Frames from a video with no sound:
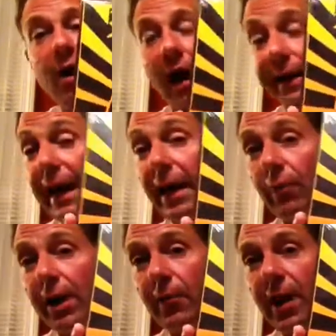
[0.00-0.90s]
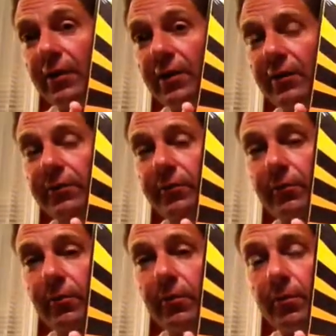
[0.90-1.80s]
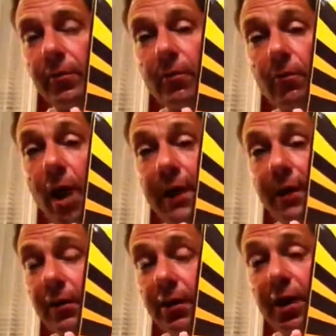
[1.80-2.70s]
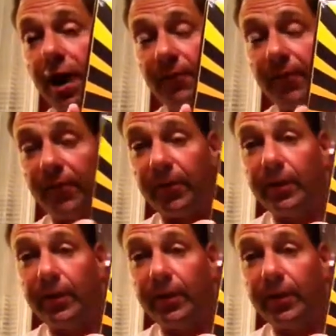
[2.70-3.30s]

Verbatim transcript: I can't recommend this record enough.